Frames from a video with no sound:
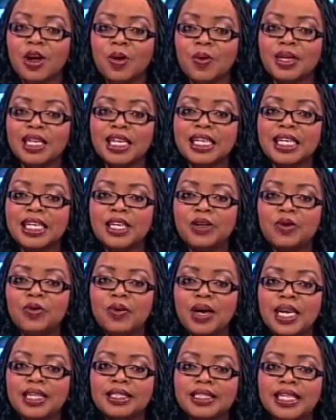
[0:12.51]
Well, an
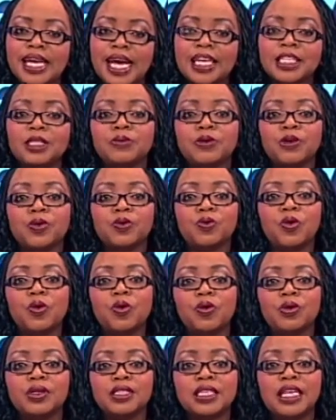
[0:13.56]
e-waste expert
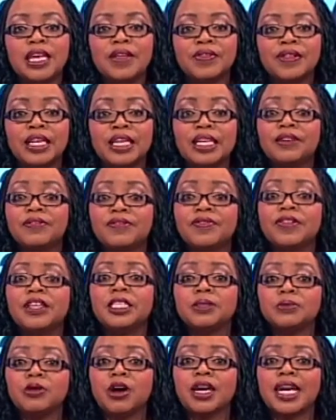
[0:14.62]
warns that if these
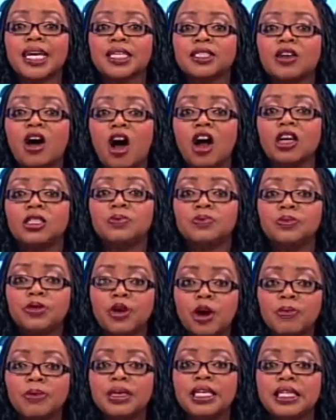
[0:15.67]
products aren't
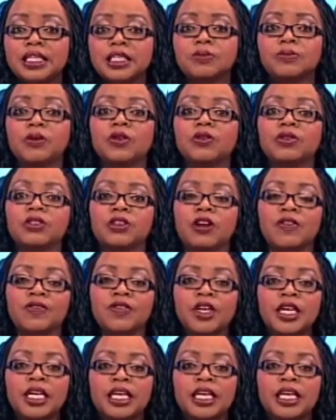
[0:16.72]
properly disposed of,